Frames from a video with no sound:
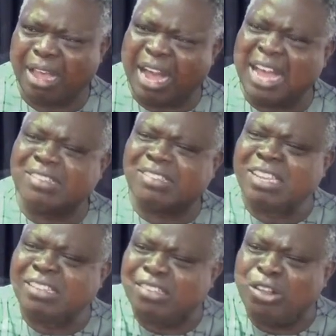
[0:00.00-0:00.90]
I
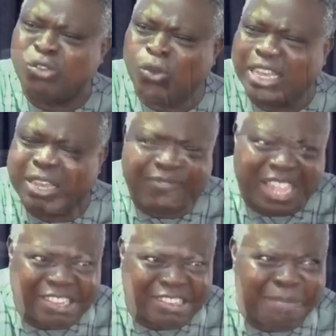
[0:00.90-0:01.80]
cease not to give
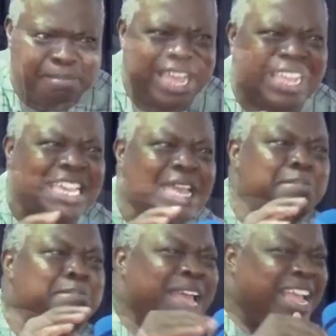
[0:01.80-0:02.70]
thanks,
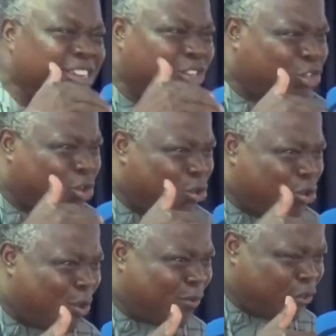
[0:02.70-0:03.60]
making mention of